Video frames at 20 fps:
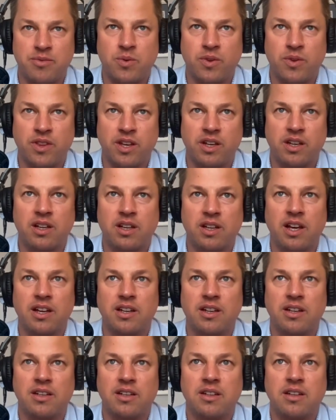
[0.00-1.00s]
will think
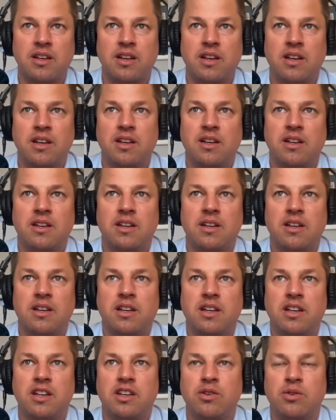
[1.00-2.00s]
like
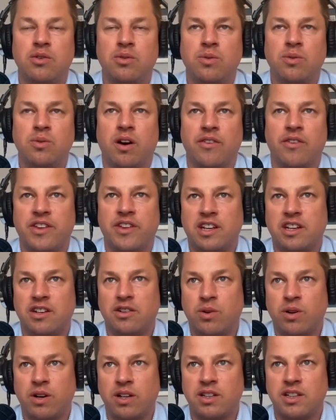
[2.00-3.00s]
you are thinking
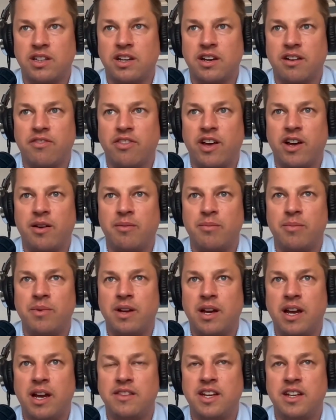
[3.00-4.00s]
critically of them,
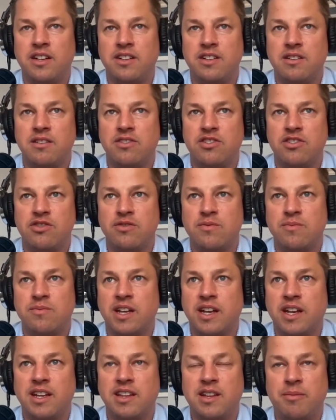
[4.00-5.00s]
and then just
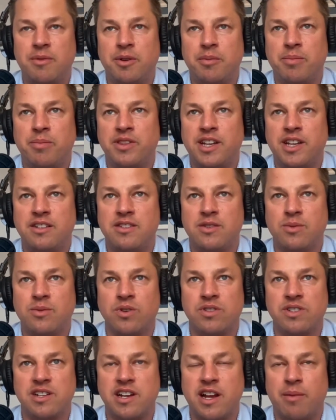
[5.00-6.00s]
getting them to put that to
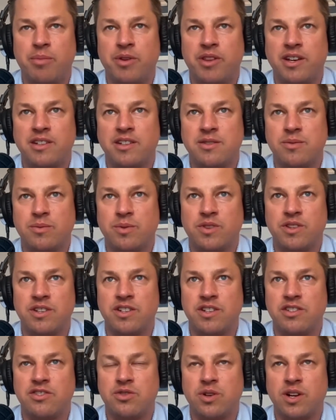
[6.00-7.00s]
words and empathizing with the
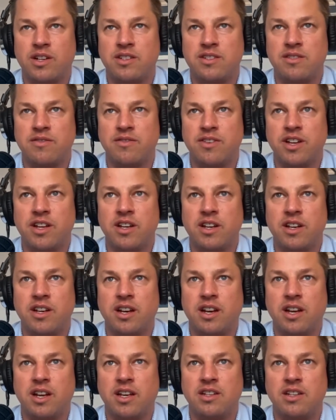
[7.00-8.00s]
distress of it
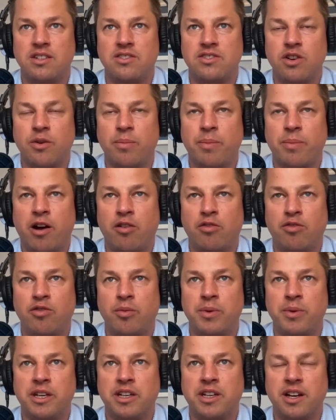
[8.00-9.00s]
is so powerful,
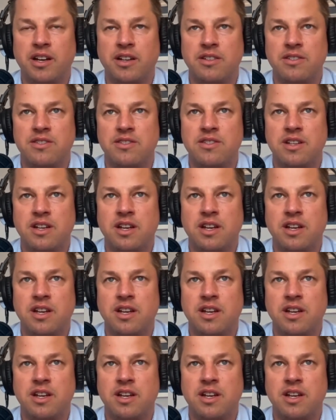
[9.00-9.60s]
because